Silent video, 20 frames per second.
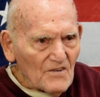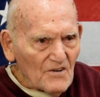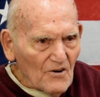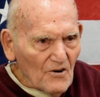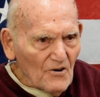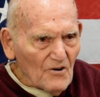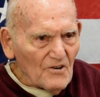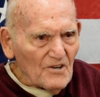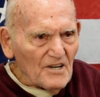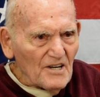
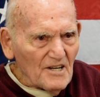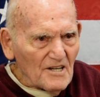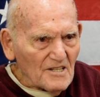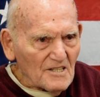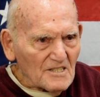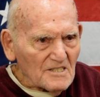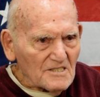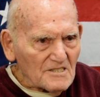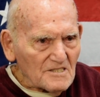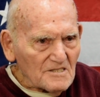Oh,
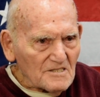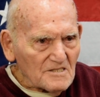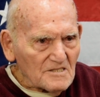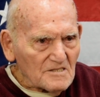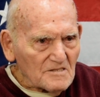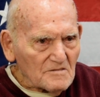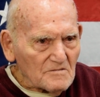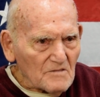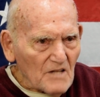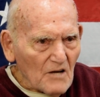yeah.
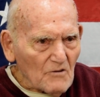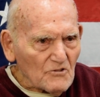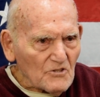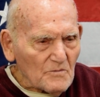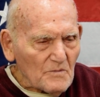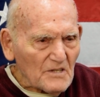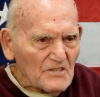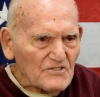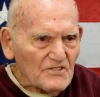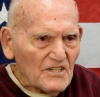That was
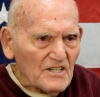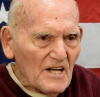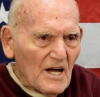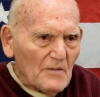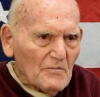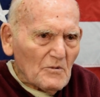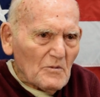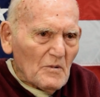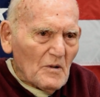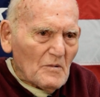the best thing
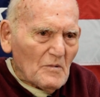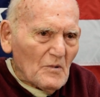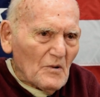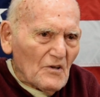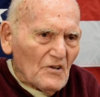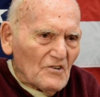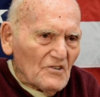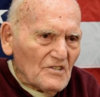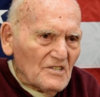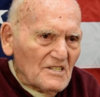happened to my
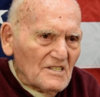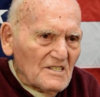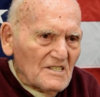mother.